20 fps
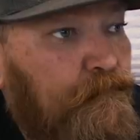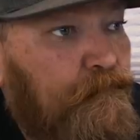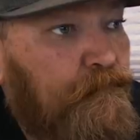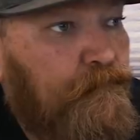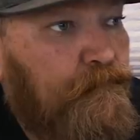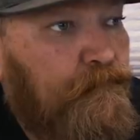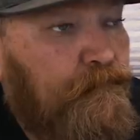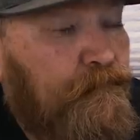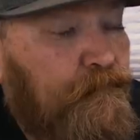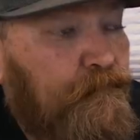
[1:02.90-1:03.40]

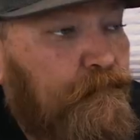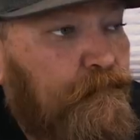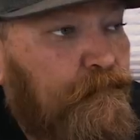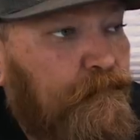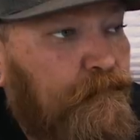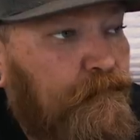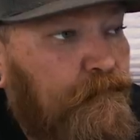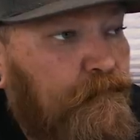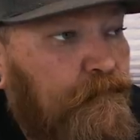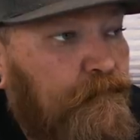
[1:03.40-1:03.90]

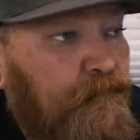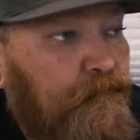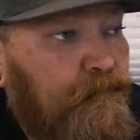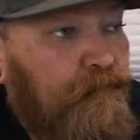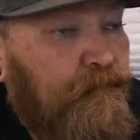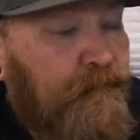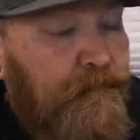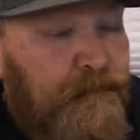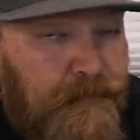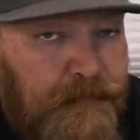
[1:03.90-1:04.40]

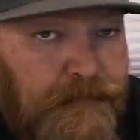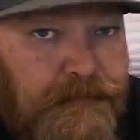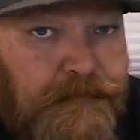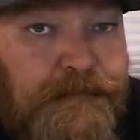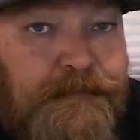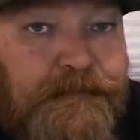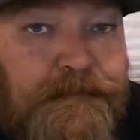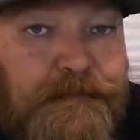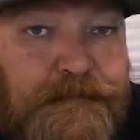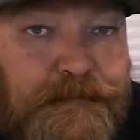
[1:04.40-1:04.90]

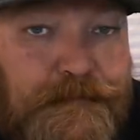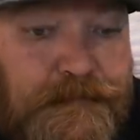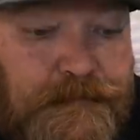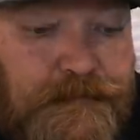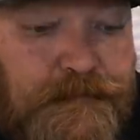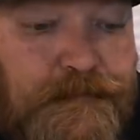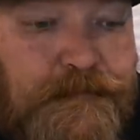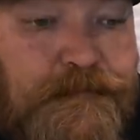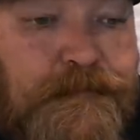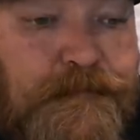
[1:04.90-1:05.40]

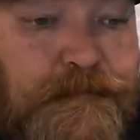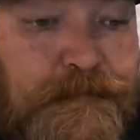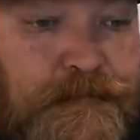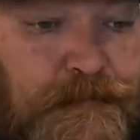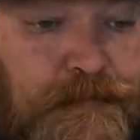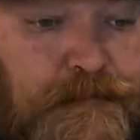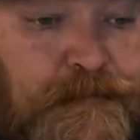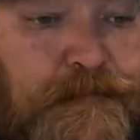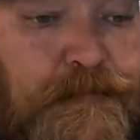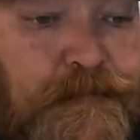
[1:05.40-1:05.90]

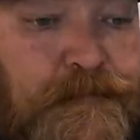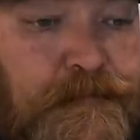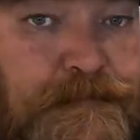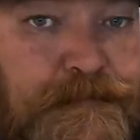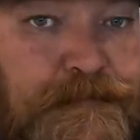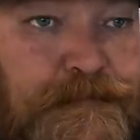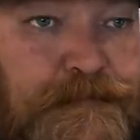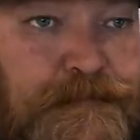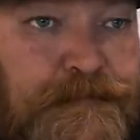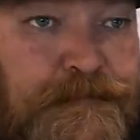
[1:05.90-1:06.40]

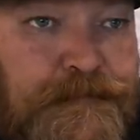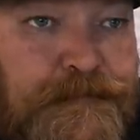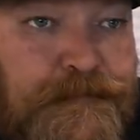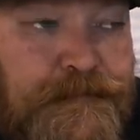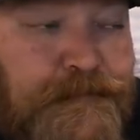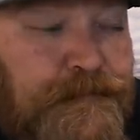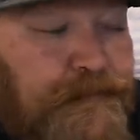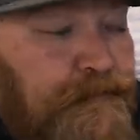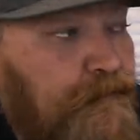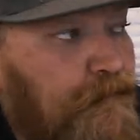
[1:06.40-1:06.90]

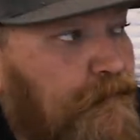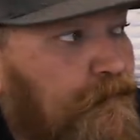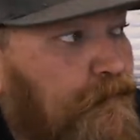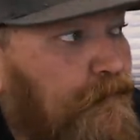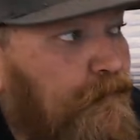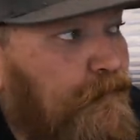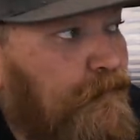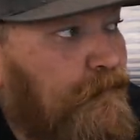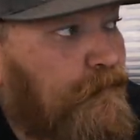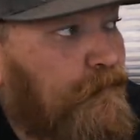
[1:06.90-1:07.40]

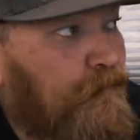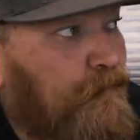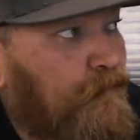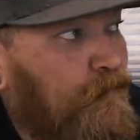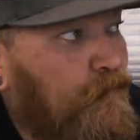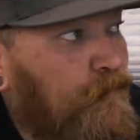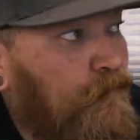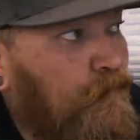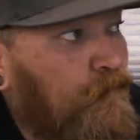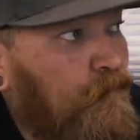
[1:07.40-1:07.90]

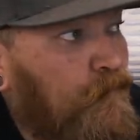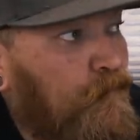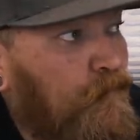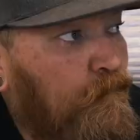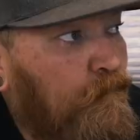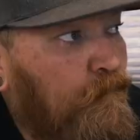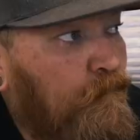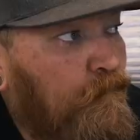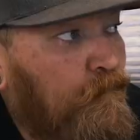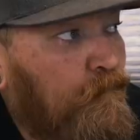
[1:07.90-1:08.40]

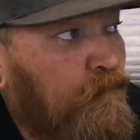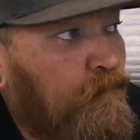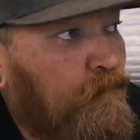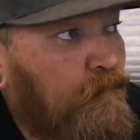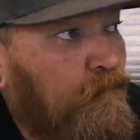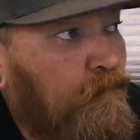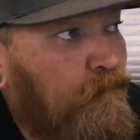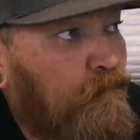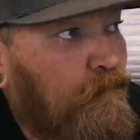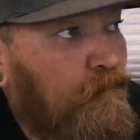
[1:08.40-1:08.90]

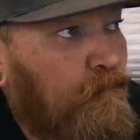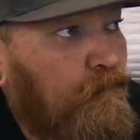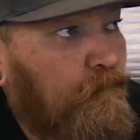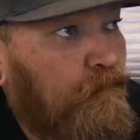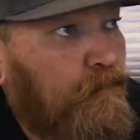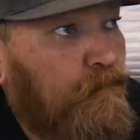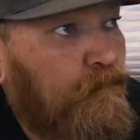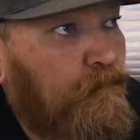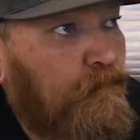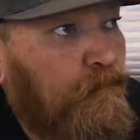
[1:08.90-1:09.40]

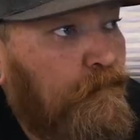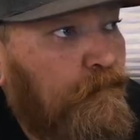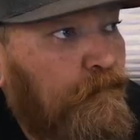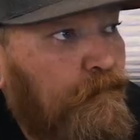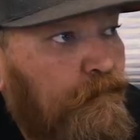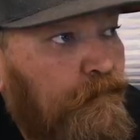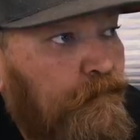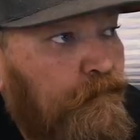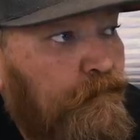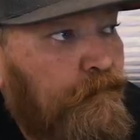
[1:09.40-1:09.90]

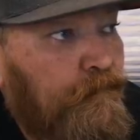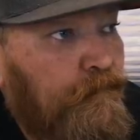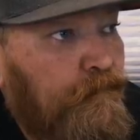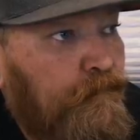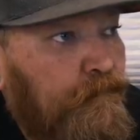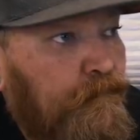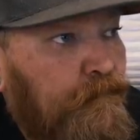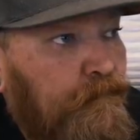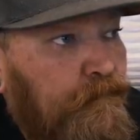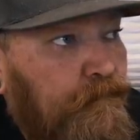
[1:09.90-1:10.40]

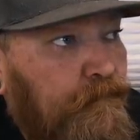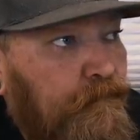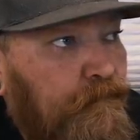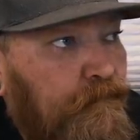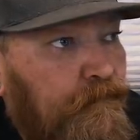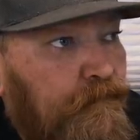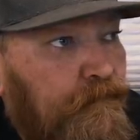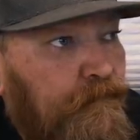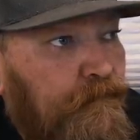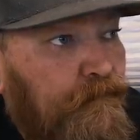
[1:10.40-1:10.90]

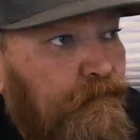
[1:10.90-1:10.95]
This person isn't speaking.